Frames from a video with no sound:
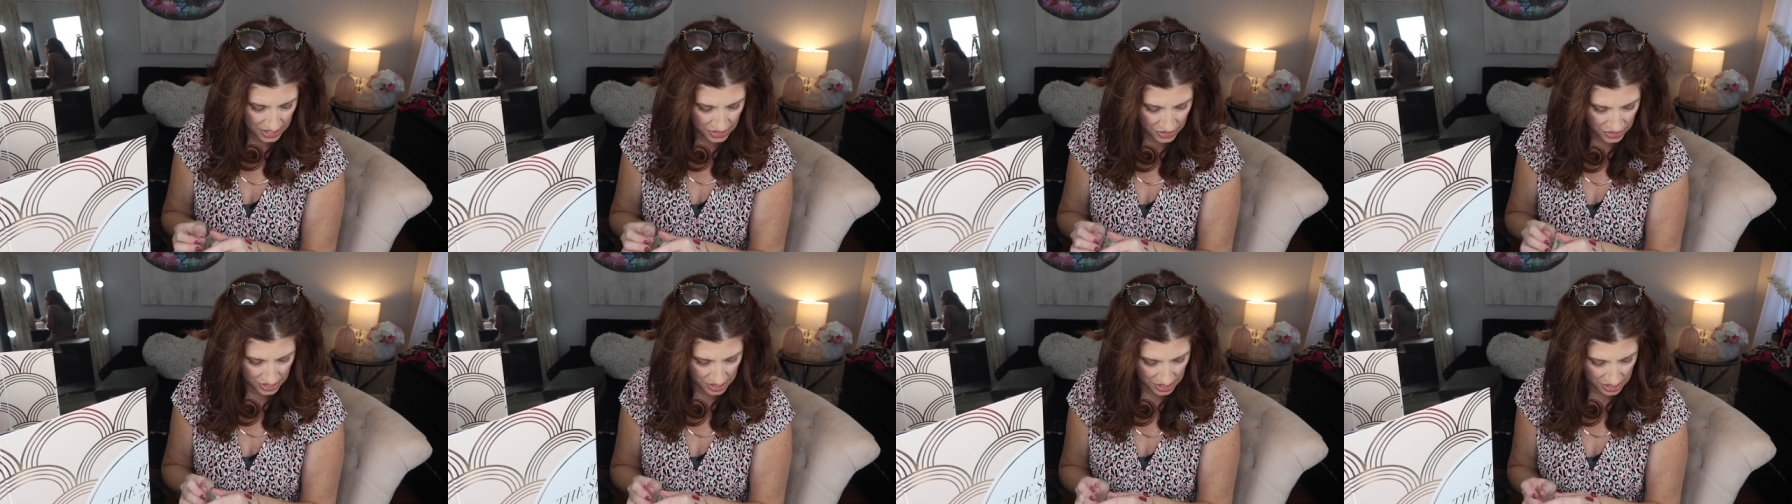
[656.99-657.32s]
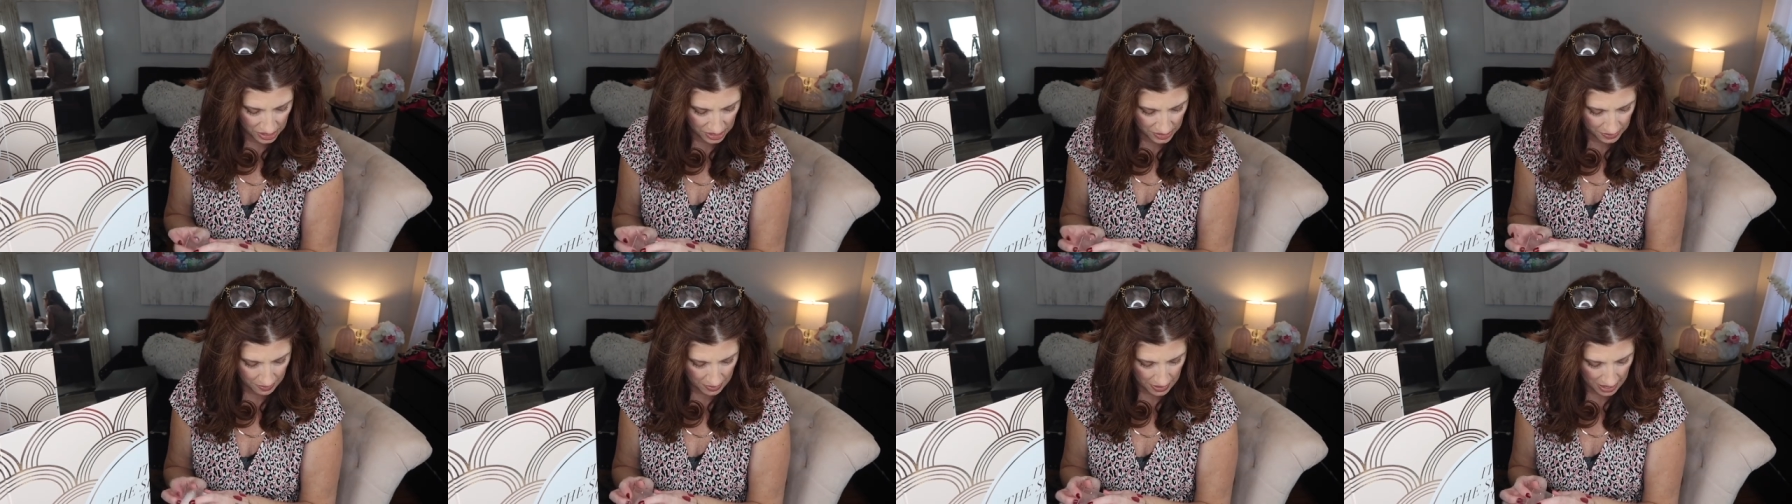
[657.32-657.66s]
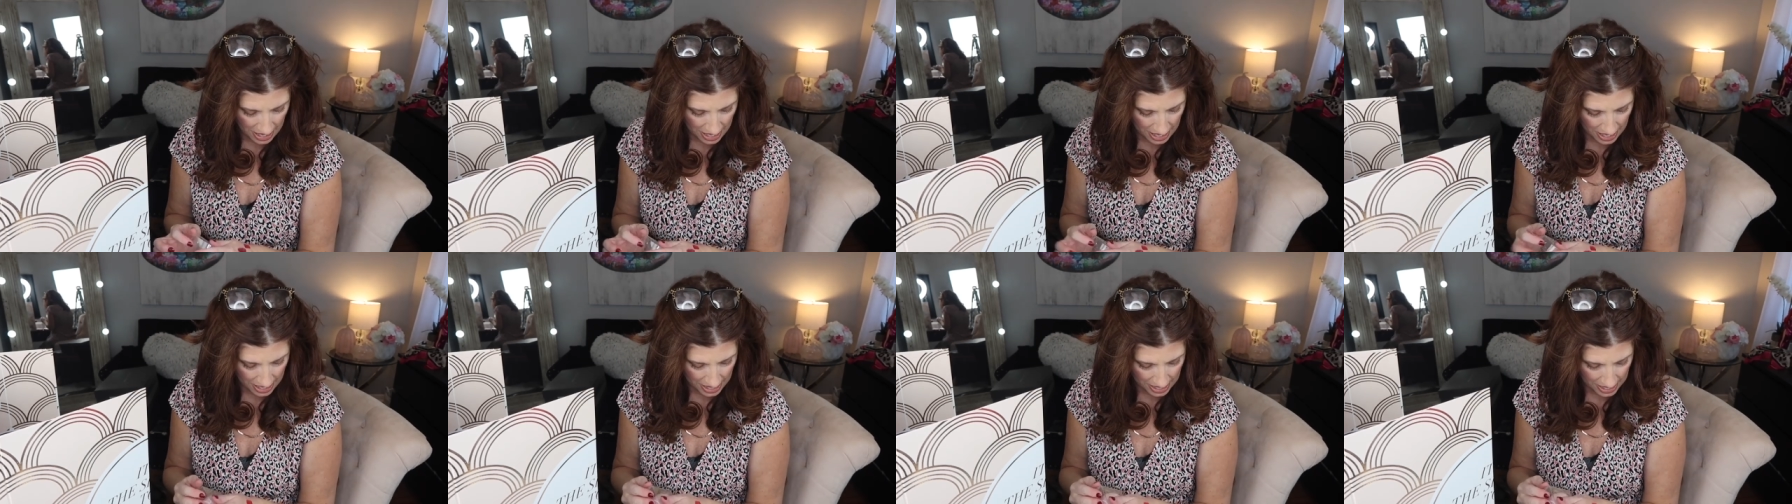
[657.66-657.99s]
This is
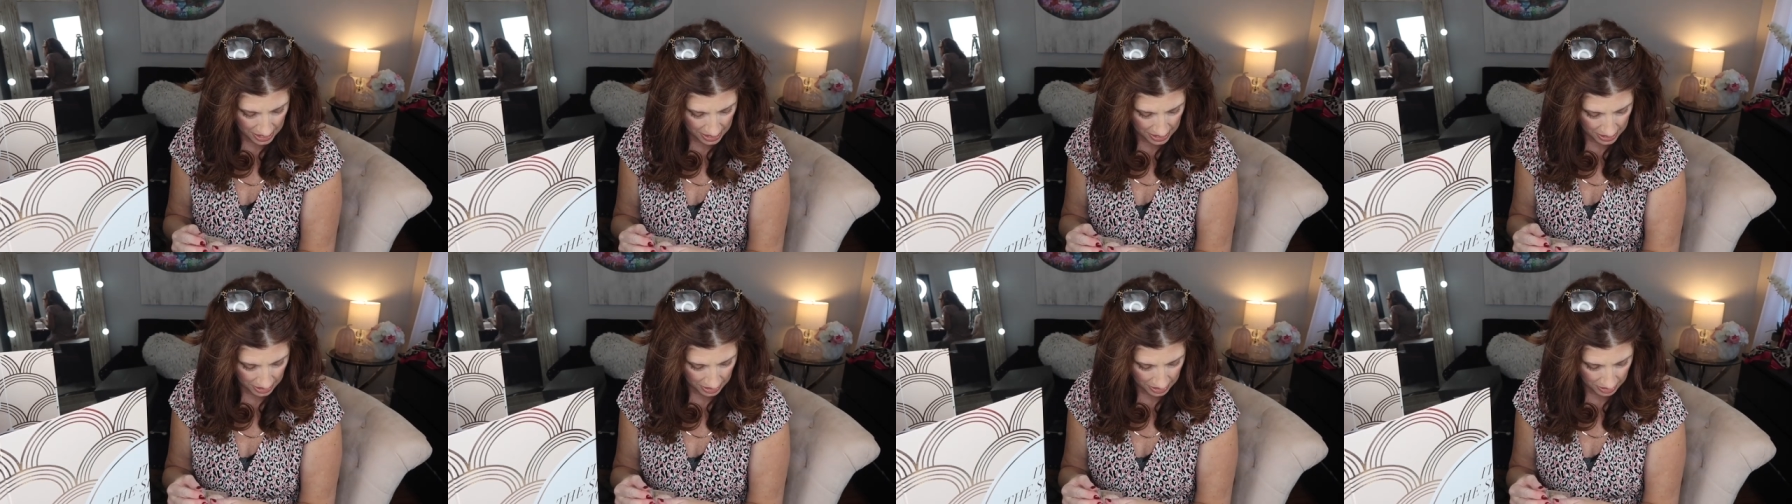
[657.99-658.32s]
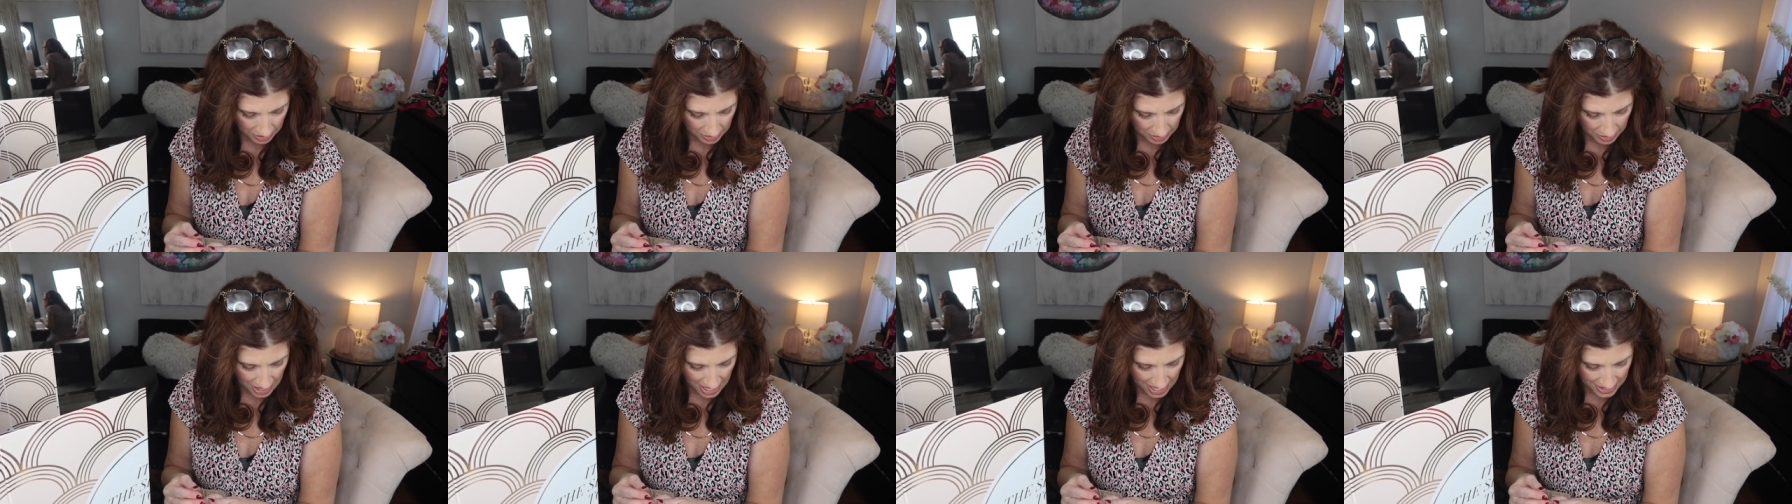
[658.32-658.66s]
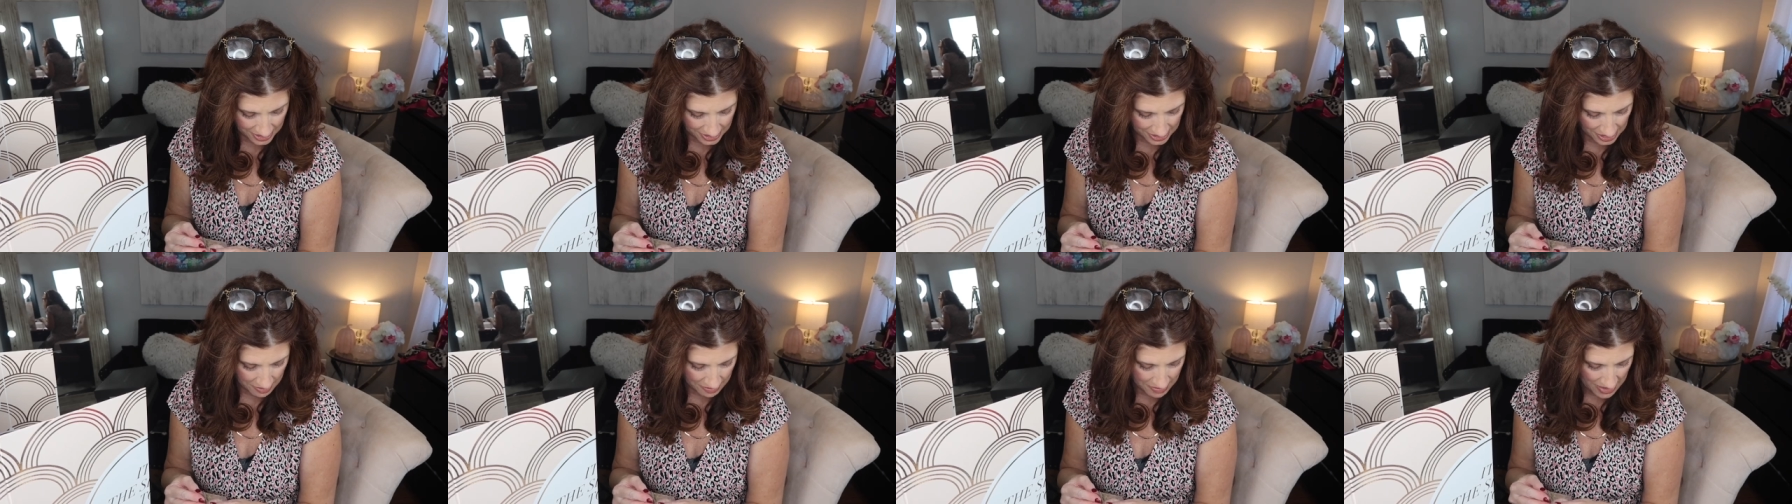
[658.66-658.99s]
by
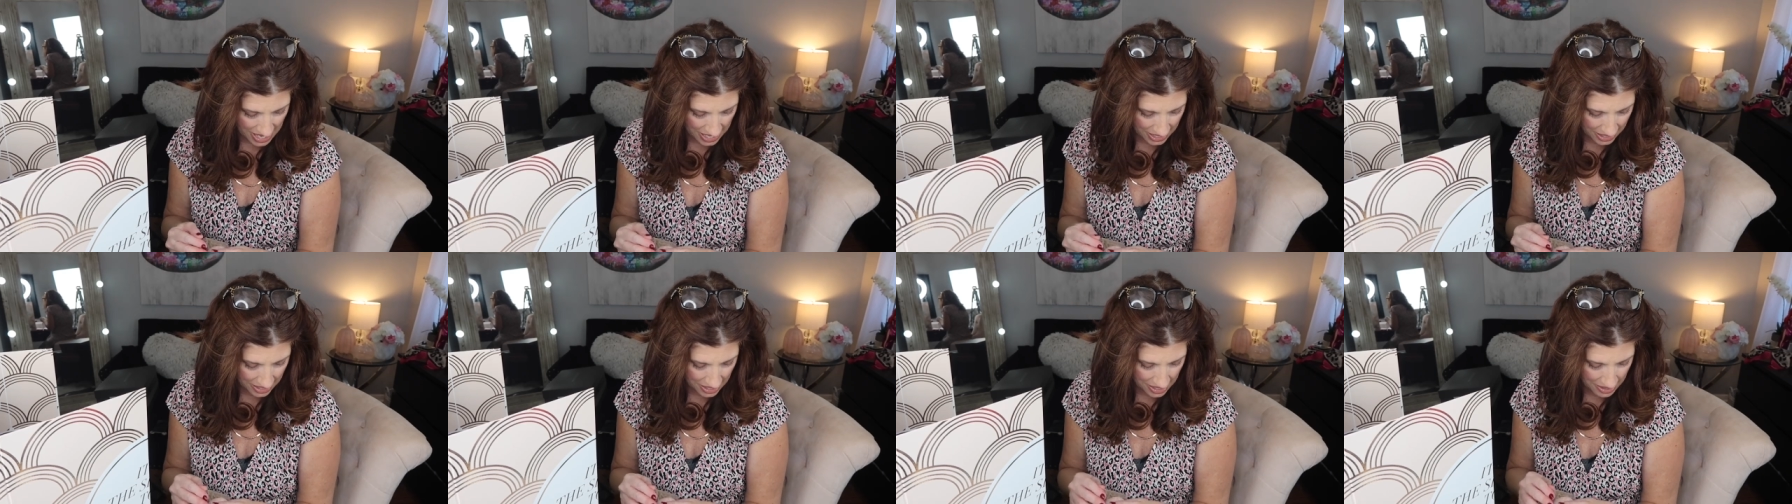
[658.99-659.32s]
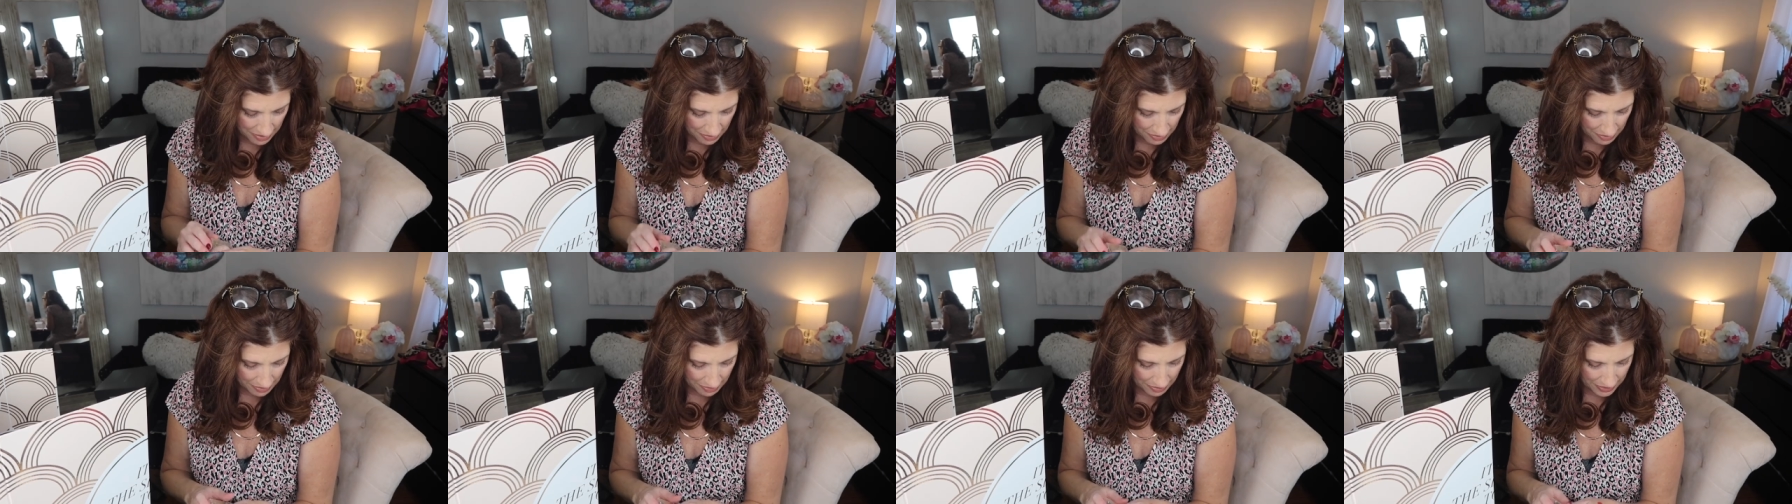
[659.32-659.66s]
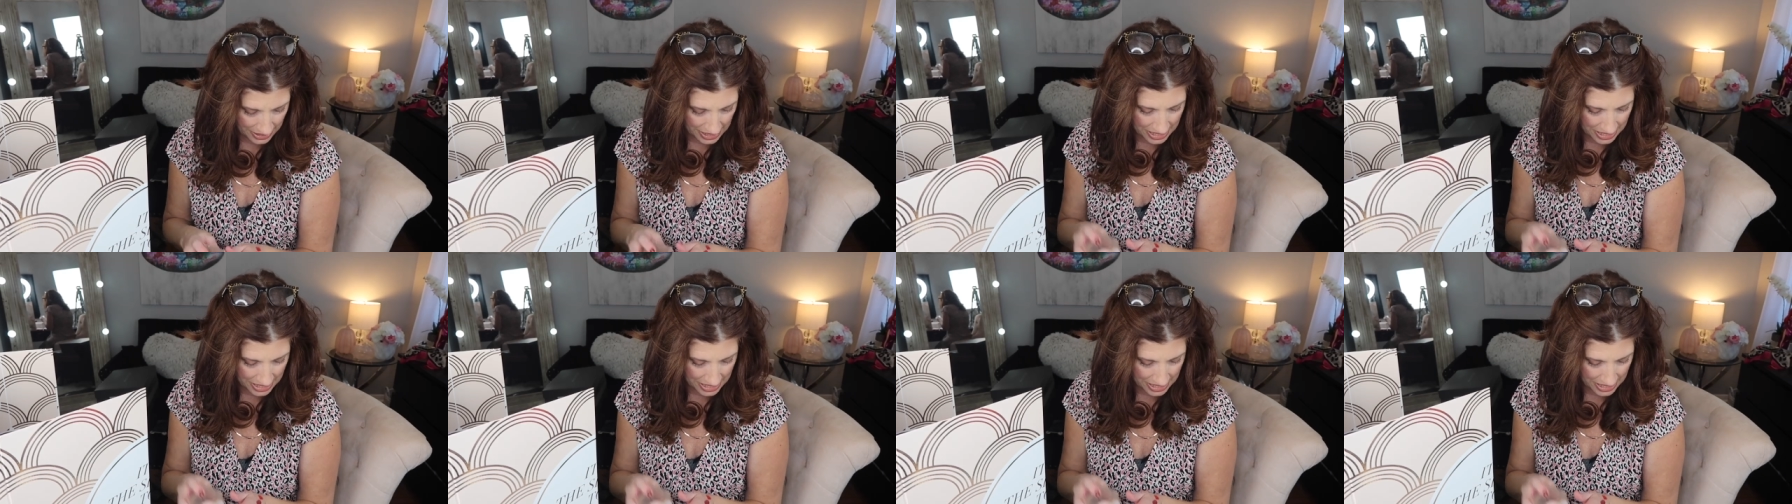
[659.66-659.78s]
Glossy Makeup